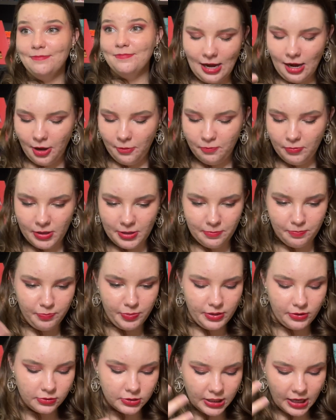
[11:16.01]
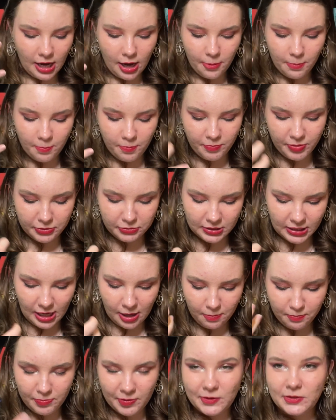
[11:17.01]
I've been building up
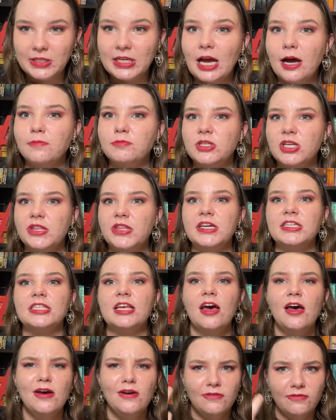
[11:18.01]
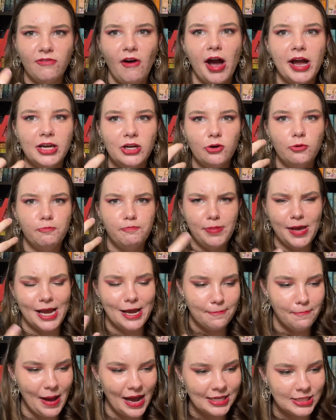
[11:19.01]
to this final big
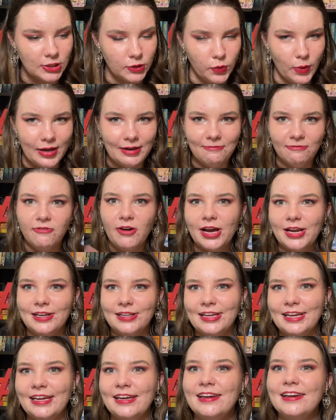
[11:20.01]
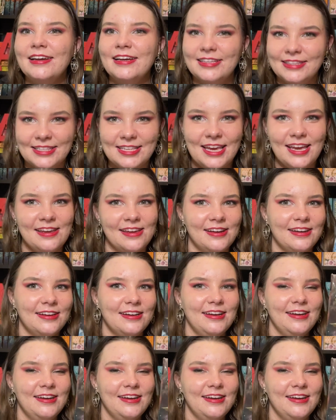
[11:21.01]
battle and finally it's here.